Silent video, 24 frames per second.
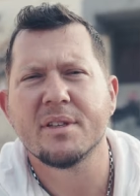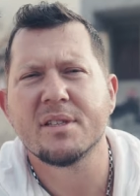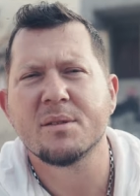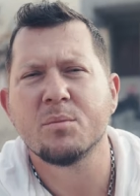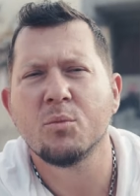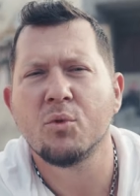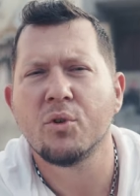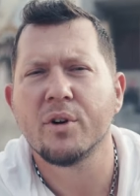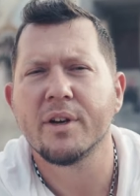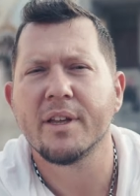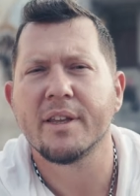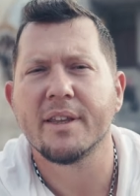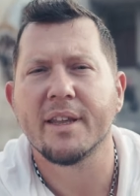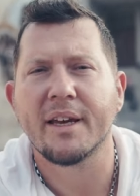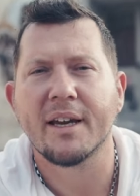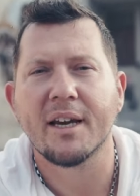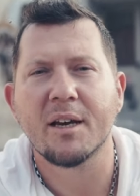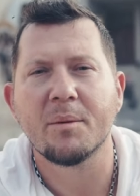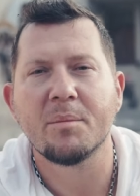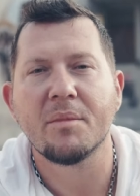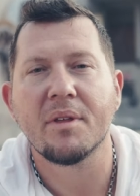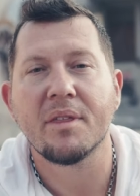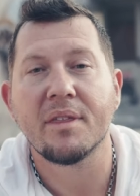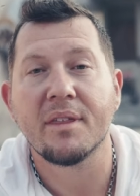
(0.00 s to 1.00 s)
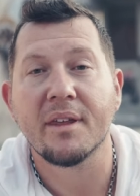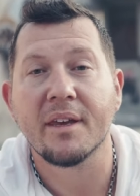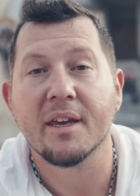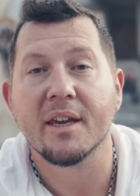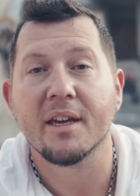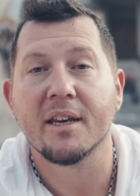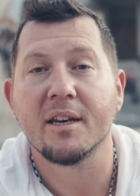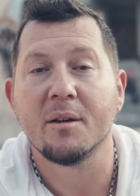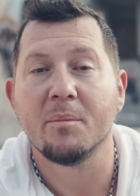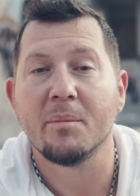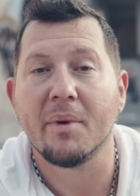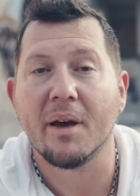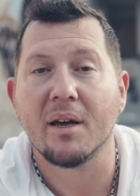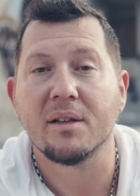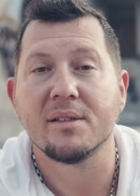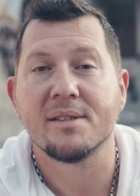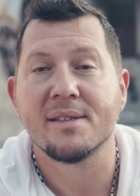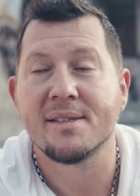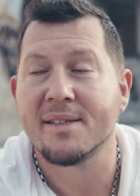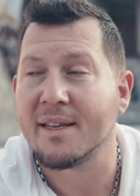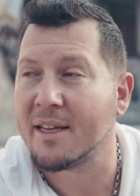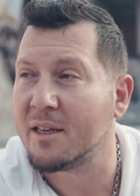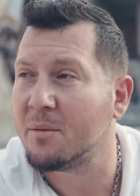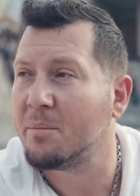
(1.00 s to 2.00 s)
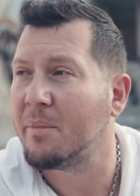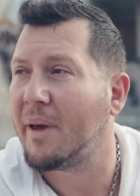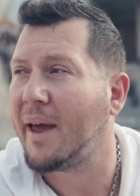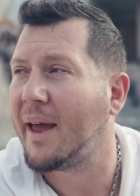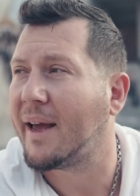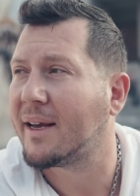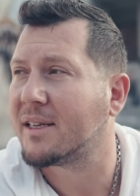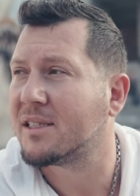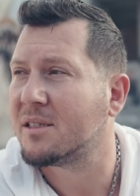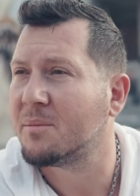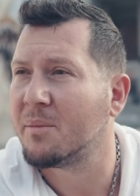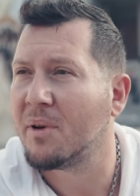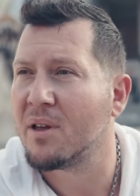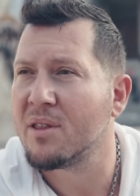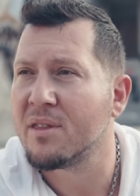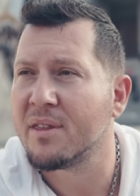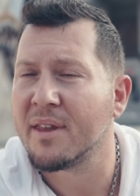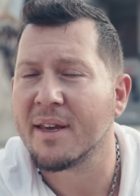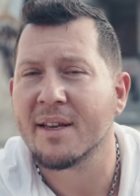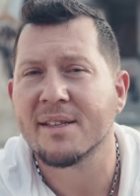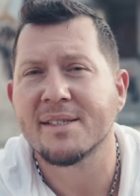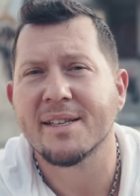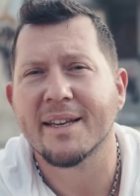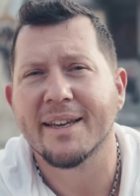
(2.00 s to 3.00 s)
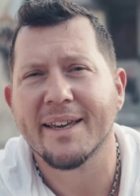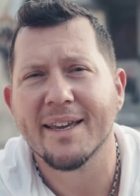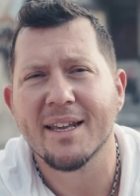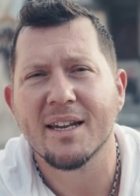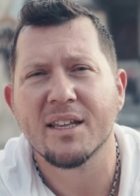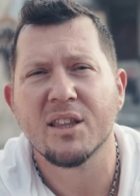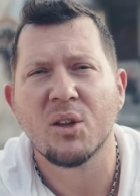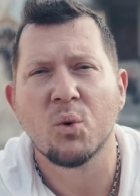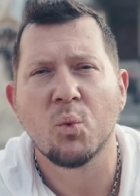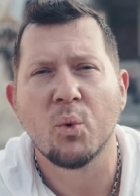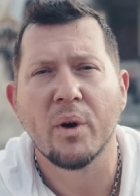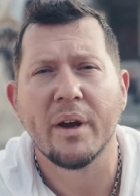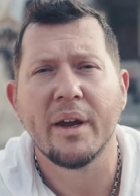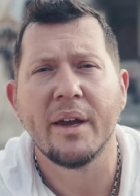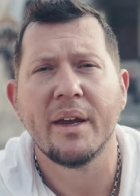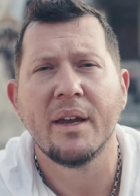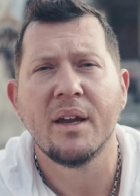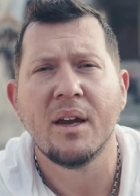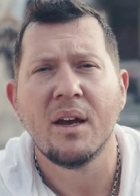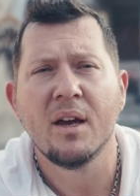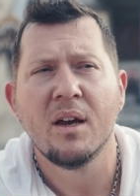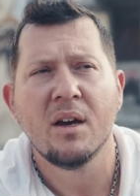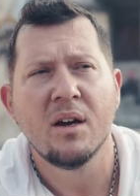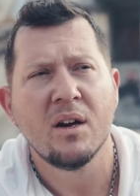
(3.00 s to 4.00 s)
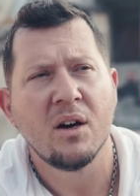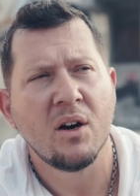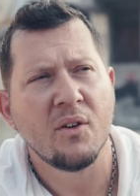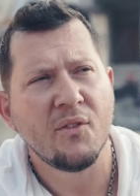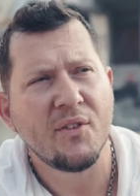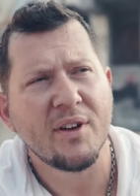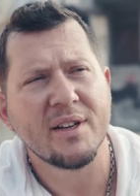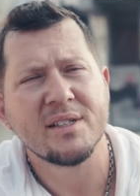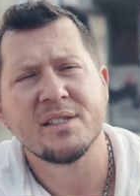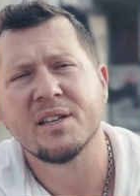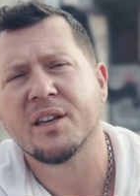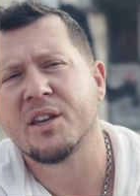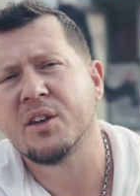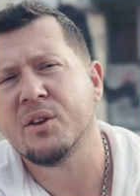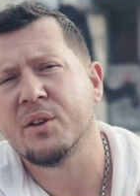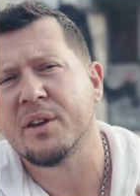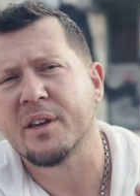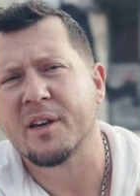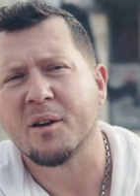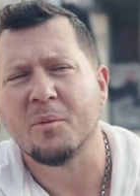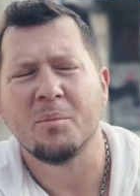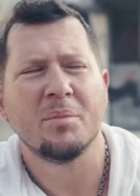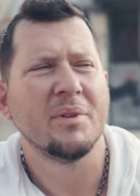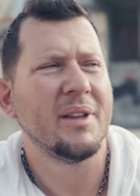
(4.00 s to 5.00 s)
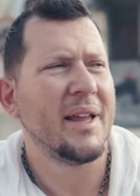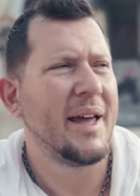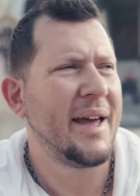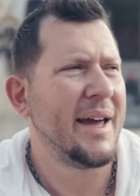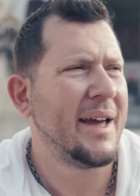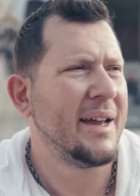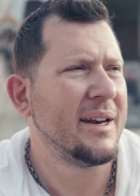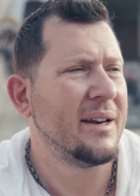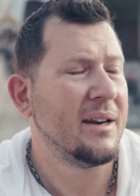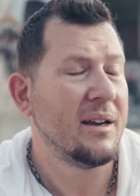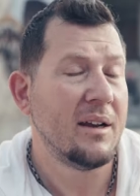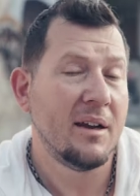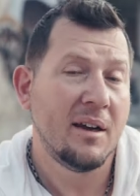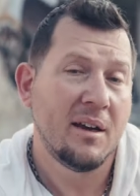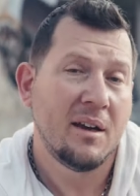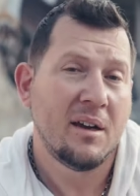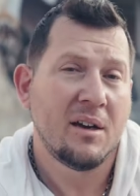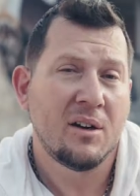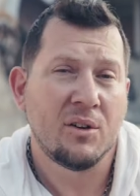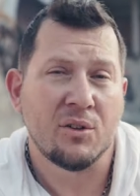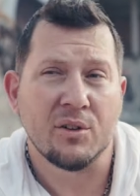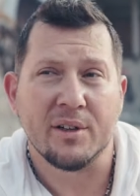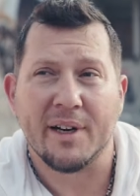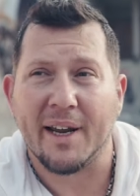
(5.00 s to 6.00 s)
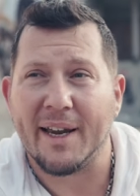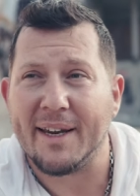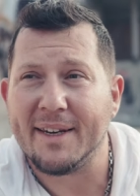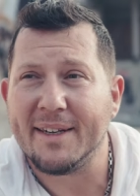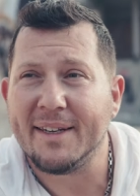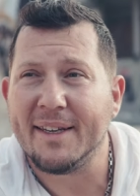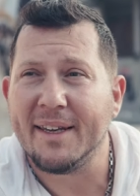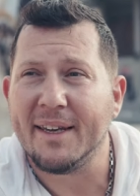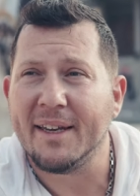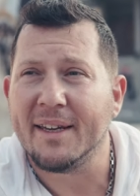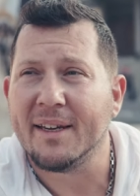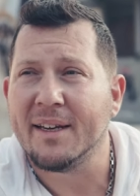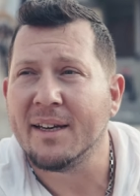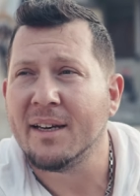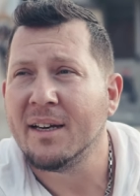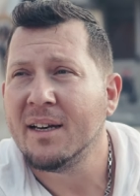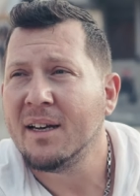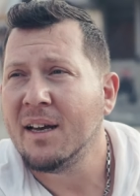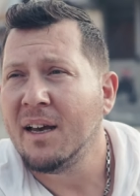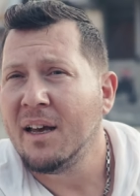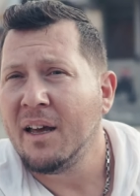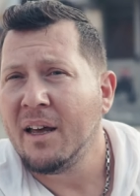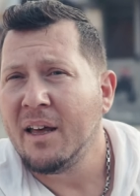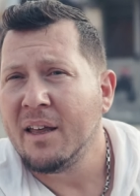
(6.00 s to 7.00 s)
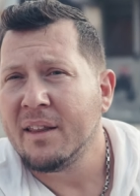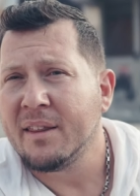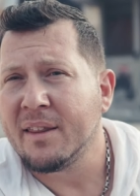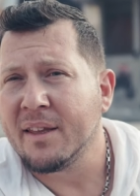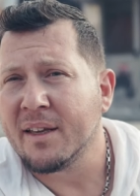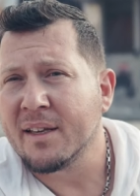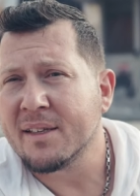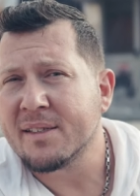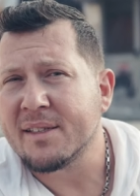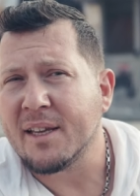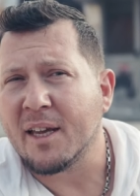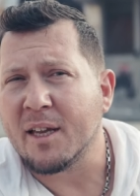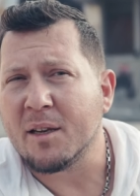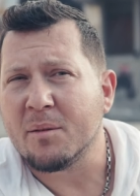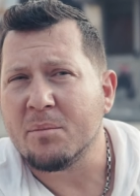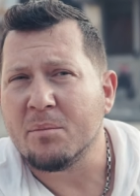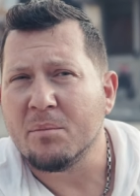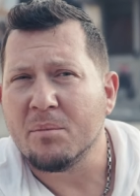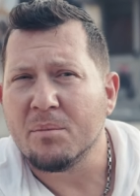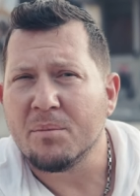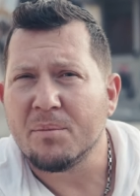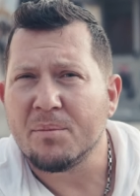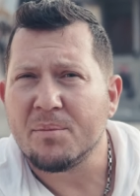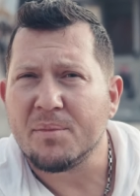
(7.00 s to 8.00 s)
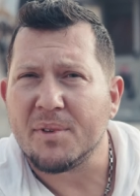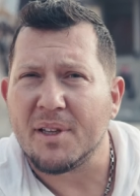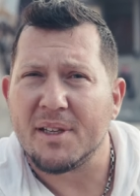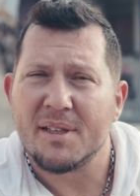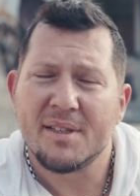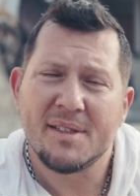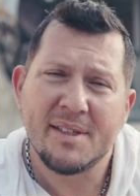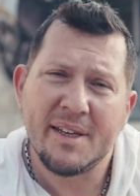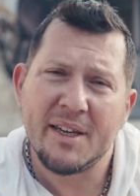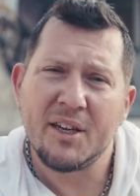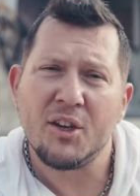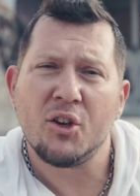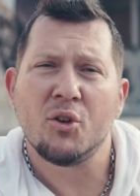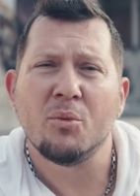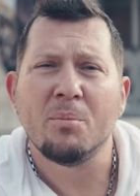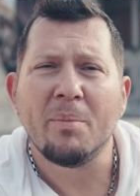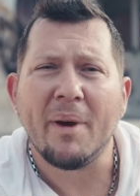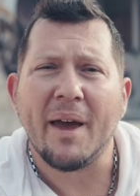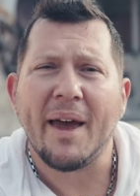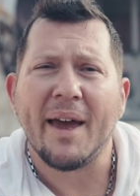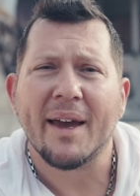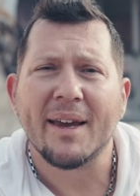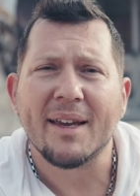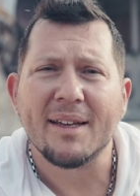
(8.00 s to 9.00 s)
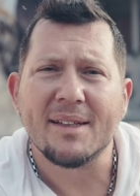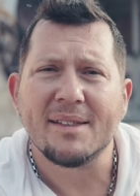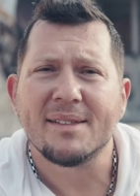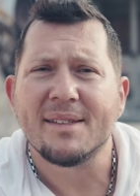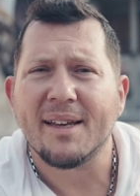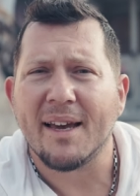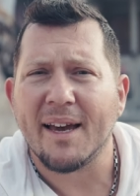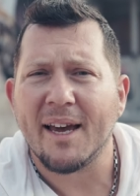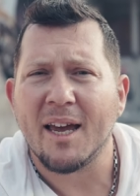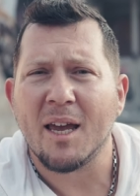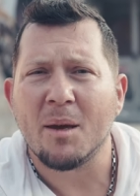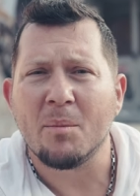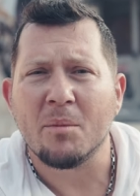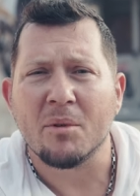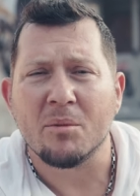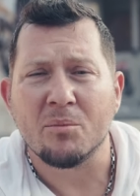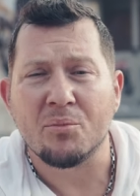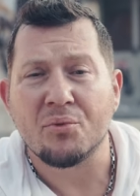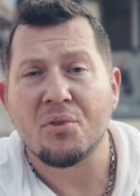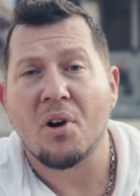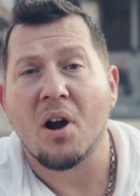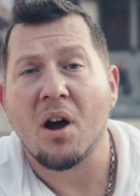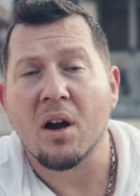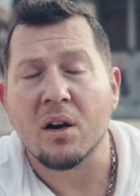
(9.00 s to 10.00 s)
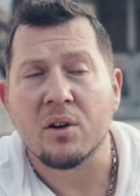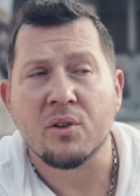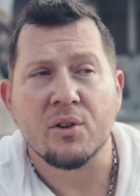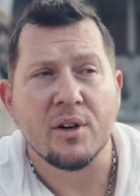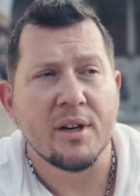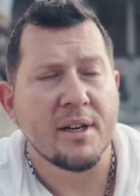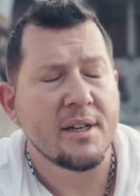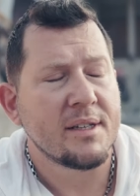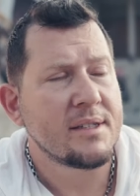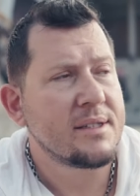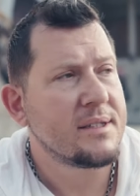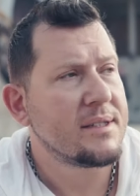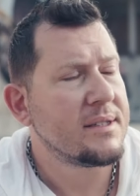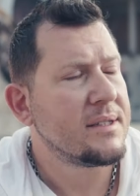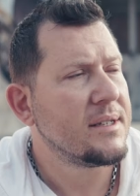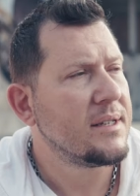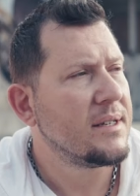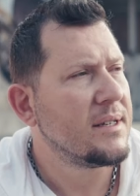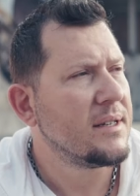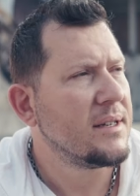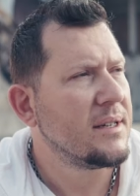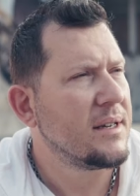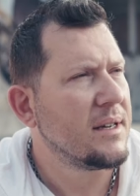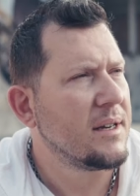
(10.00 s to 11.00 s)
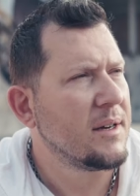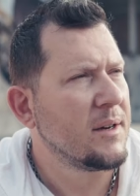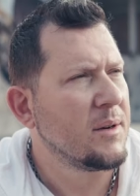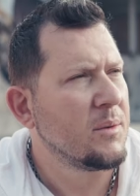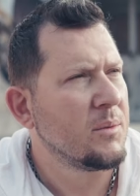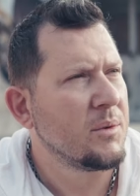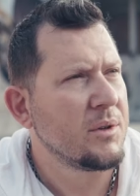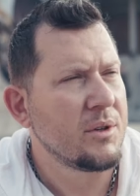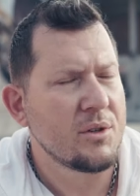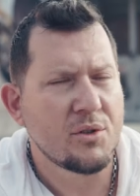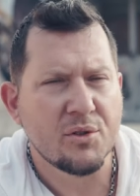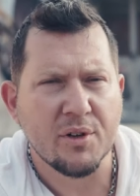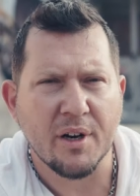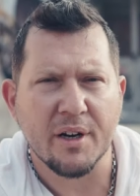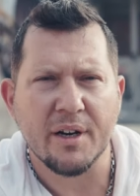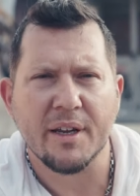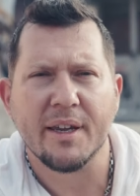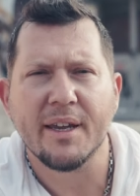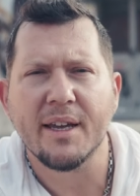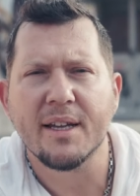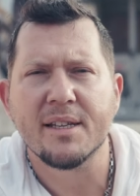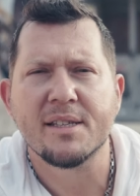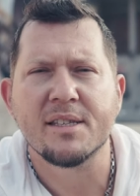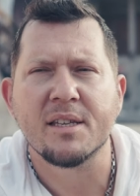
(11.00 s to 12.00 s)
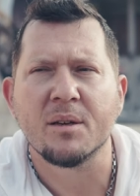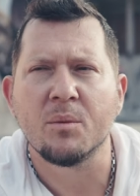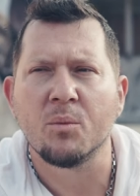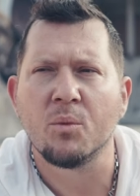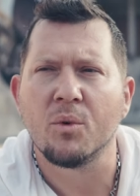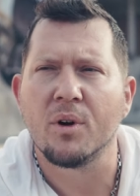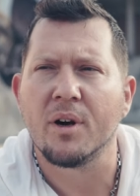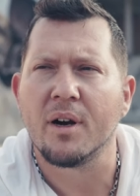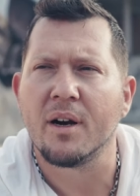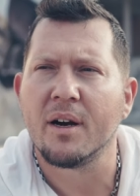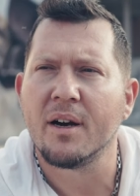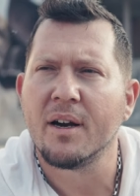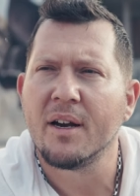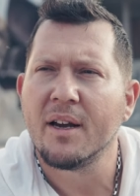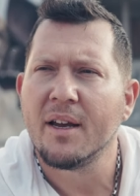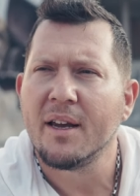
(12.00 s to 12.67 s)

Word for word: this morning that got me thinking about setbacks, about things that get in the way of executing a plan or an idea. Things that sit you back in time and progress when you're trying to get somewhere.